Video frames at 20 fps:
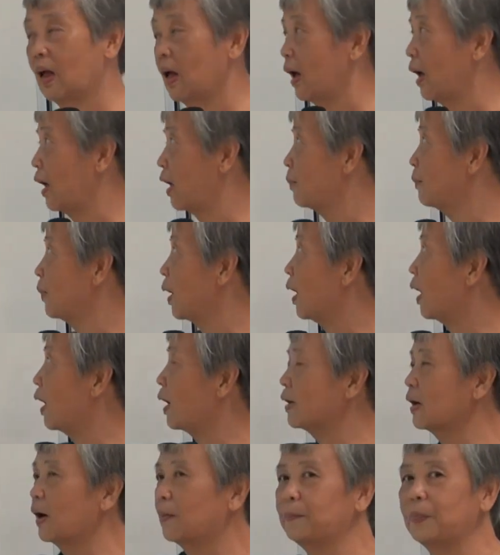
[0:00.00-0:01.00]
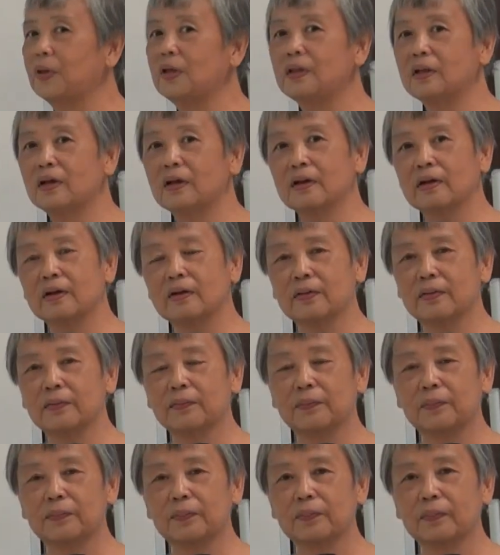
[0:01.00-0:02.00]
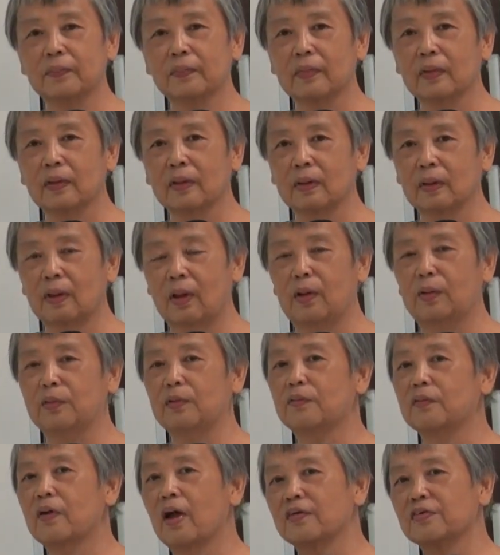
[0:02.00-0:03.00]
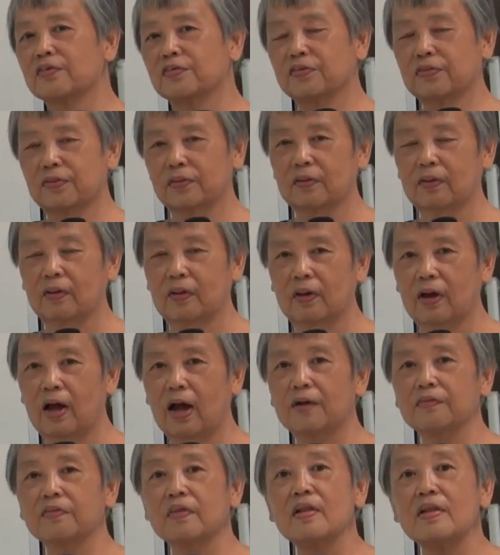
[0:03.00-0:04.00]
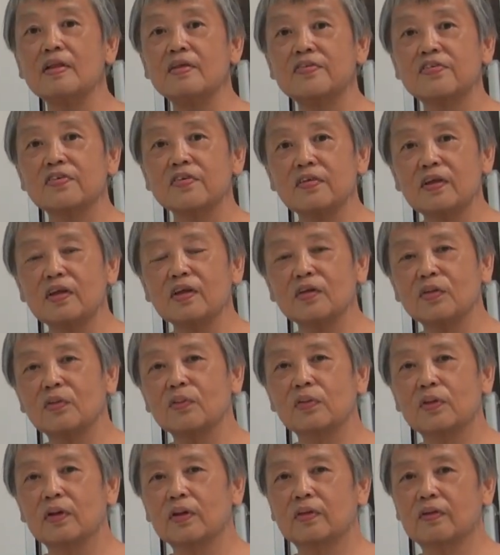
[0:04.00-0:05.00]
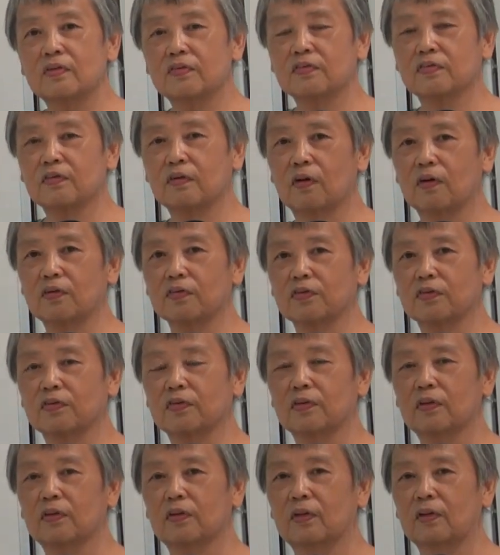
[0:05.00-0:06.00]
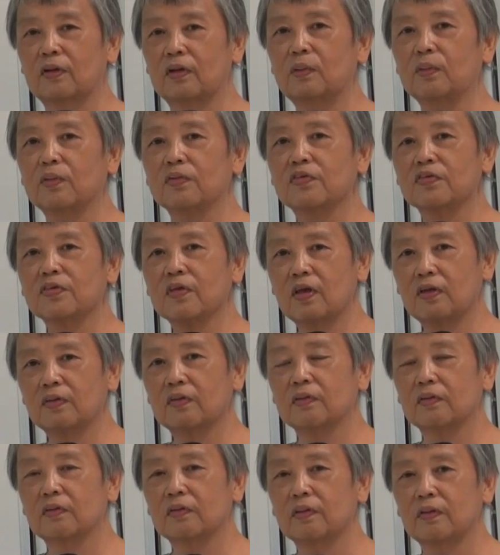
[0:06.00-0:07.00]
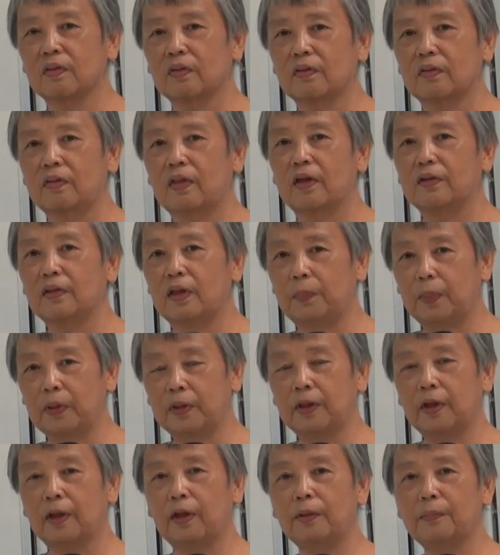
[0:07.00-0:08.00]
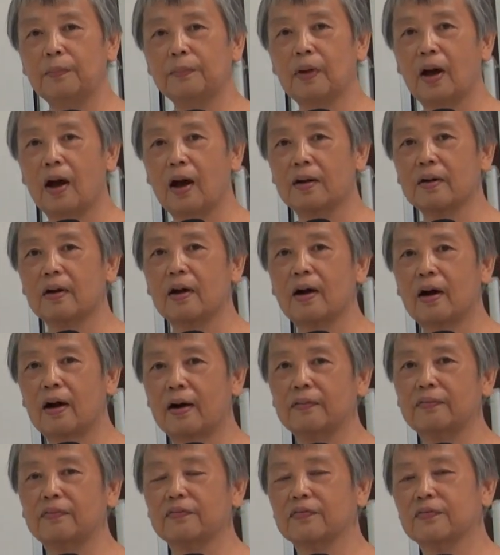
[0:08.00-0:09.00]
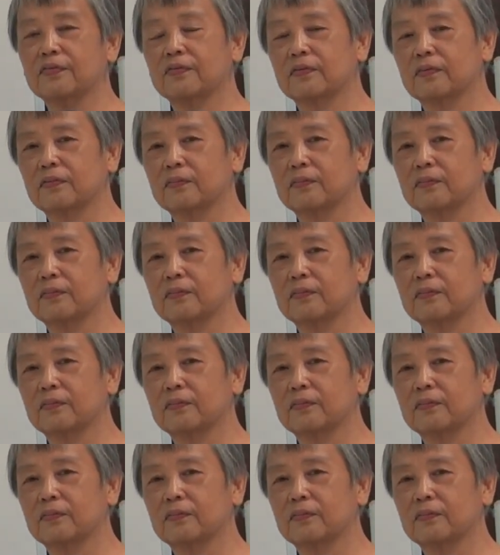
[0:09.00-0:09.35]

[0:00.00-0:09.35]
And Mahakapina and the rest, after listening to the discourse, it was said that they became arahants.